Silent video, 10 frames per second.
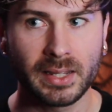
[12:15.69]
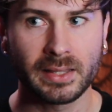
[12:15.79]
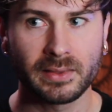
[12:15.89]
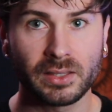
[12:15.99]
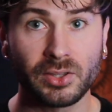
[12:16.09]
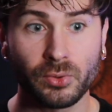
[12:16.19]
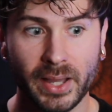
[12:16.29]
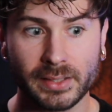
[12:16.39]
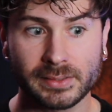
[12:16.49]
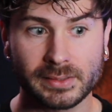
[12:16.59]
in the
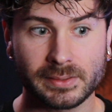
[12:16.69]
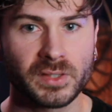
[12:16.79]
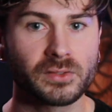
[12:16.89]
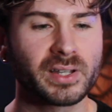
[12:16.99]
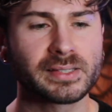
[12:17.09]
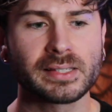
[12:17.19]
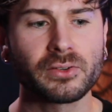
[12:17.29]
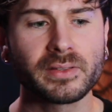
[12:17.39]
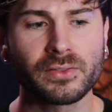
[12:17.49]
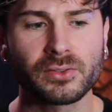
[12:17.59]
US. So
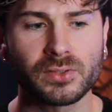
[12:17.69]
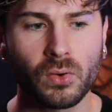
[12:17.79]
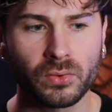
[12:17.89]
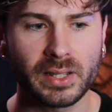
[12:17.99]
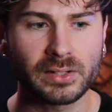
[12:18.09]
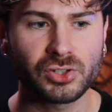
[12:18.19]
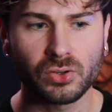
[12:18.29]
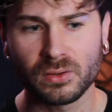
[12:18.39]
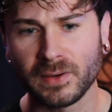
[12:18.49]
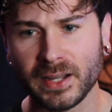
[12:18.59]
considering that there's only
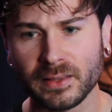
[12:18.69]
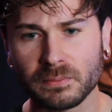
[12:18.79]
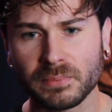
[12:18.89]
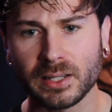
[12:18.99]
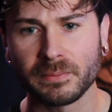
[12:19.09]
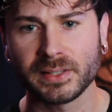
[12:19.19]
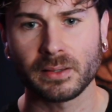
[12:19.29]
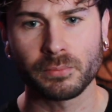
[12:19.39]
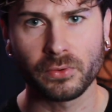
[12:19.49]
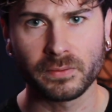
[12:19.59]
2 violet pigments
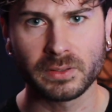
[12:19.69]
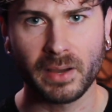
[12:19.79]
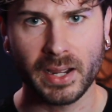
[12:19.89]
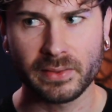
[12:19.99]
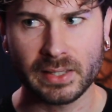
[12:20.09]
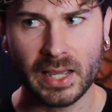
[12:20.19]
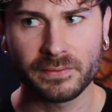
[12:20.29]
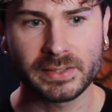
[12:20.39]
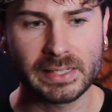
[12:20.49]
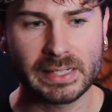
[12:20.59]
approved by the
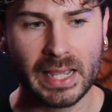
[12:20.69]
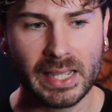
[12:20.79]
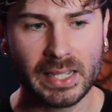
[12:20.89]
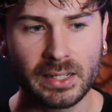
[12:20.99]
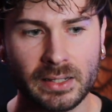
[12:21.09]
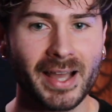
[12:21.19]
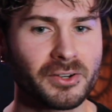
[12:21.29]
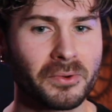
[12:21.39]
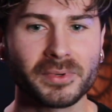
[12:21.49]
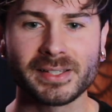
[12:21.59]
FDA, I
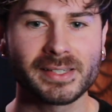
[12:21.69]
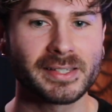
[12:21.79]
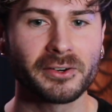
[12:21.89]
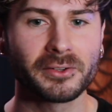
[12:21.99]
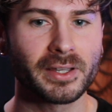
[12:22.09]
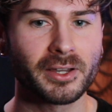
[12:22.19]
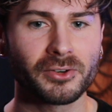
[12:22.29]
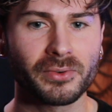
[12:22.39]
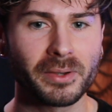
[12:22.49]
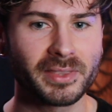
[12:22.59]
don't necessarily
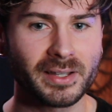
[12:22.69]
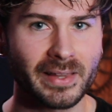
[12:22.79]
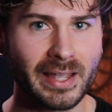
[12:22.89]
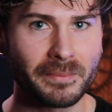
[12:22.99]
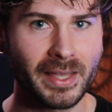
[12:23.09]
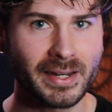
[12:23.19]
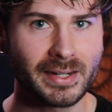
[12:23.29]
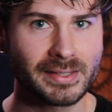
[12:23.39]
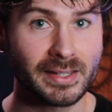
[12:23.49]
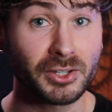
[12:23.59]
agree with the claim that it
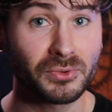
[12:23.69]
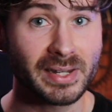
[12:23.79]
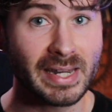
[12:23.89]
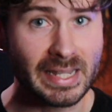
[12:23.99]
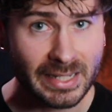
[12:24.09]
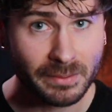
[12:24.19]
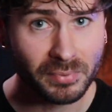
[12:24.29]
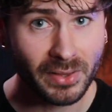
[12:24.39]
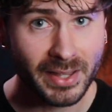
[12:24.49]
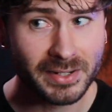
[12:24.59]
is a unique
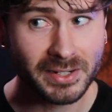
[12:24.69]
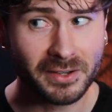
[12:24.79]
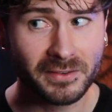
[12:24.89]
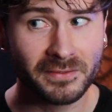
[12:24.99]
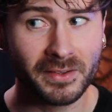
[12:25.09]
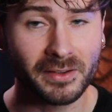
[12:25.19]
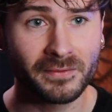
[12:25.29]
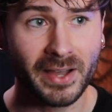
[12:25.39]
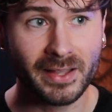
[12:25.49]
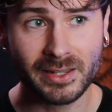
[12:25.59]
blend of
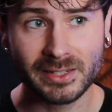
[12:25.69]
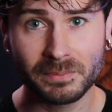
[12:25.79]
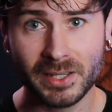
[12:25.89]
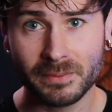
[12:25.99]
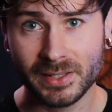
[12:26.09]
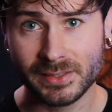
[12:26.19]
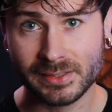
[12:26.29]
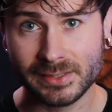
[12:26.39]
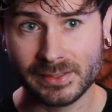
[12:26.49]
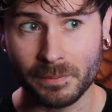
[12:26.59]
violet
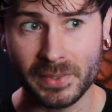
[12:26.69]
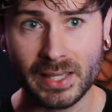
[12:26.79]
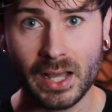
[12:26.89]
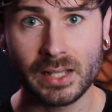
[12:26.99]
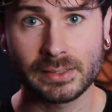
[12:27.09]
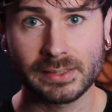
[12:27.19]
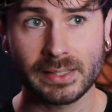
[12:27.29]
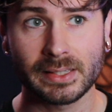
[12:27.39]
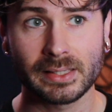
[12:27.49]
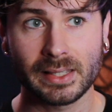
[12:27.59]
pigments, because
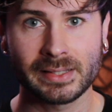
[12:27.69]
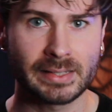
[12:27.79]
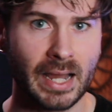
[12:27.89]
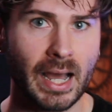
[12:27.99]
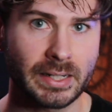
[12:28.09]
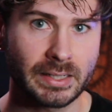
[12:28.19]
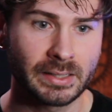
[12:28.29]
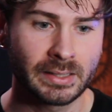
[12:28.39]
it's not.